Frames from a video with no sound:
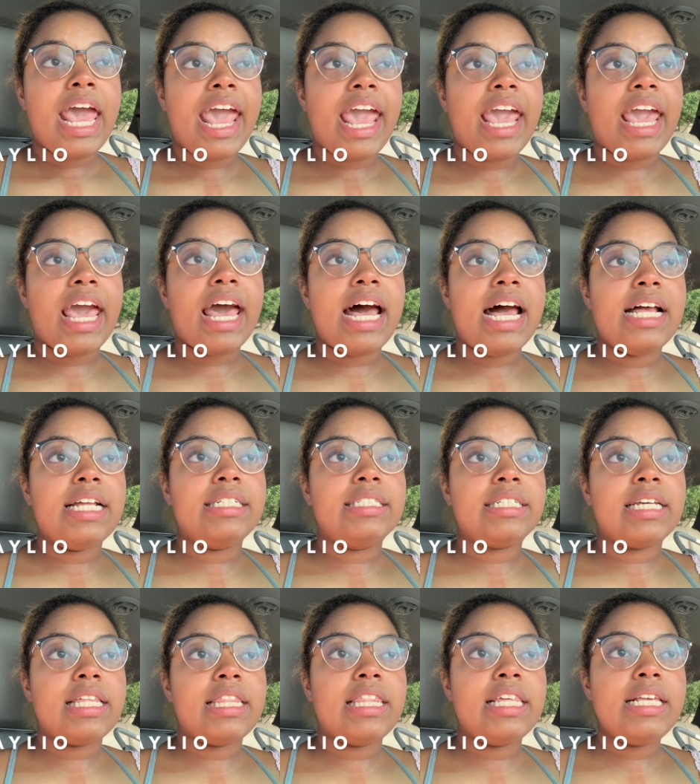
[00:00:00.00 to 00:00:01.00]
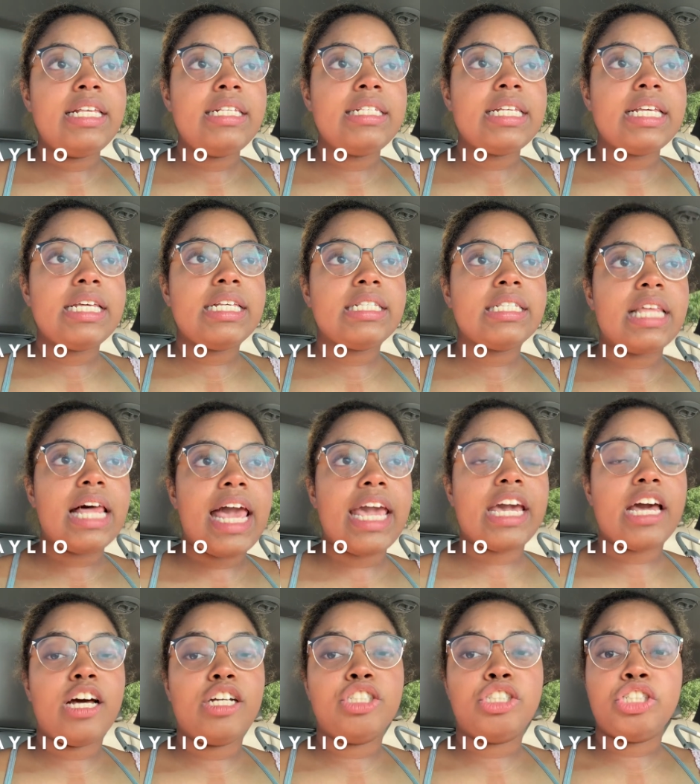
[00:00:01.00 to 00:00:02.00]
And this is like
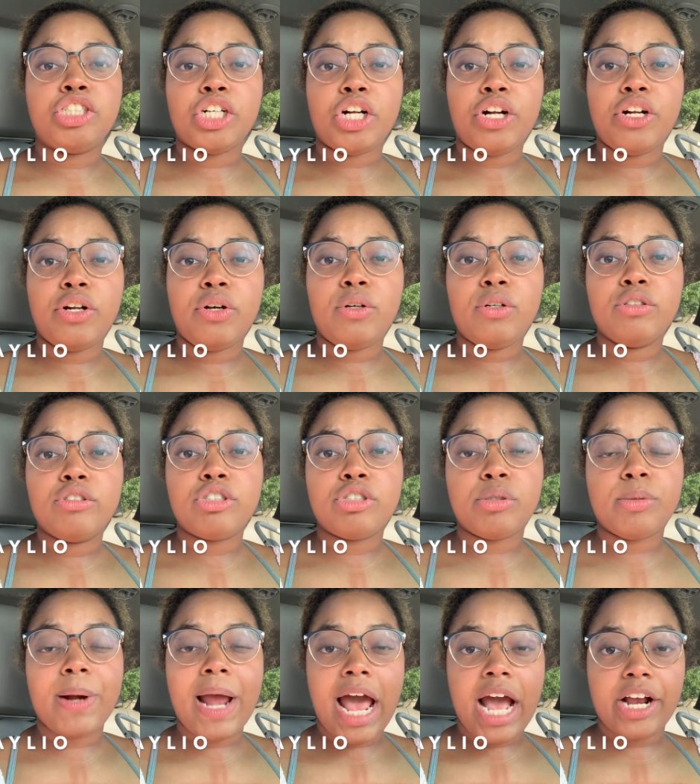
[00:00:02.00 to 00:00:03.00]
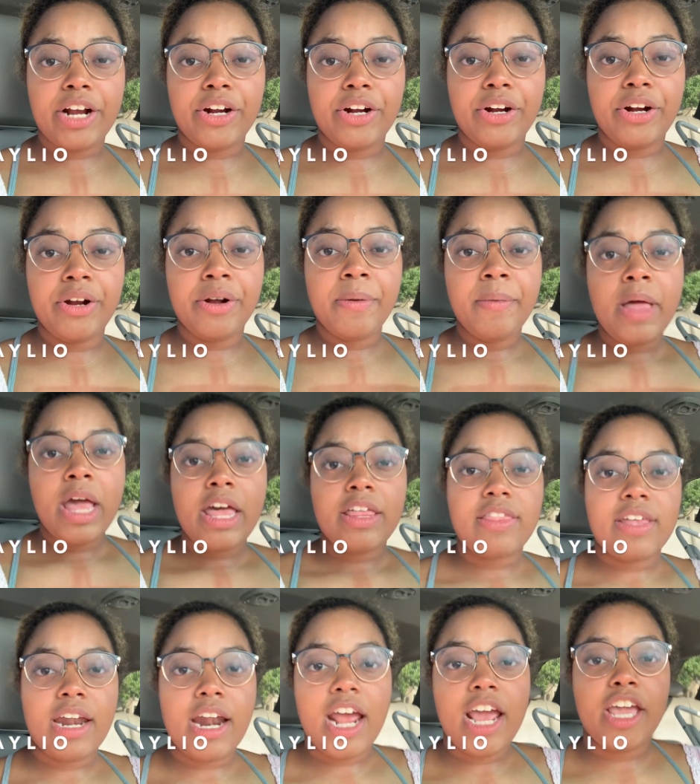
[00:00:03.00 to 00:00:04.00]
a journal tracker
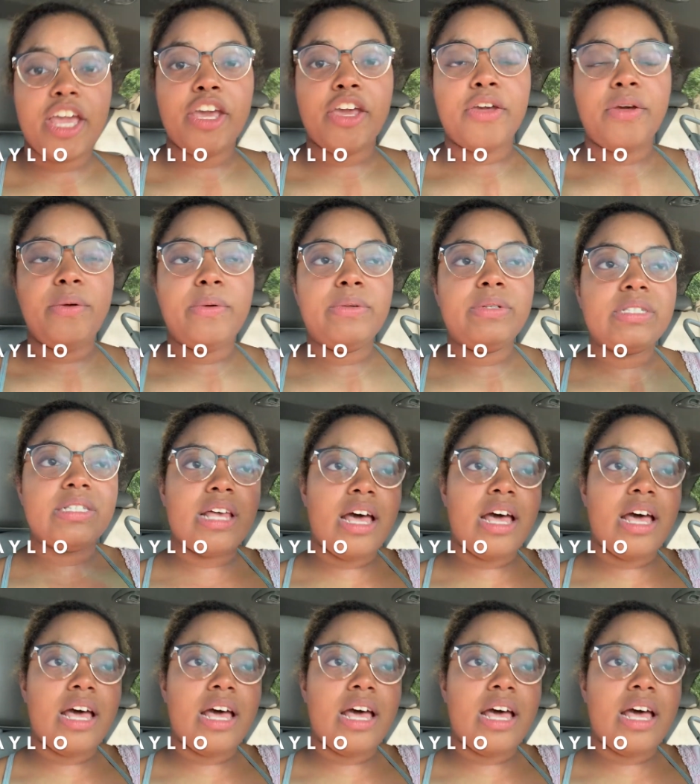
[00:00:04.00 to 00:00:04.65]
that I use.